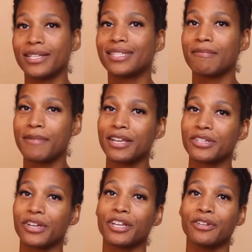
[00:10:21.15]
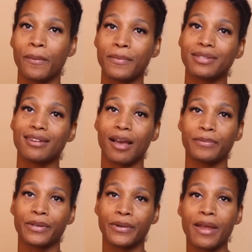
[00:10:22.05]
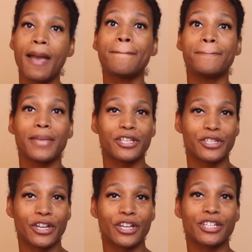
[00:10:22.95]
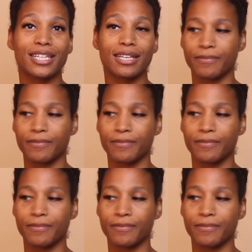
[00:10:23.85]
to make sure you don't miss an upload, make sure to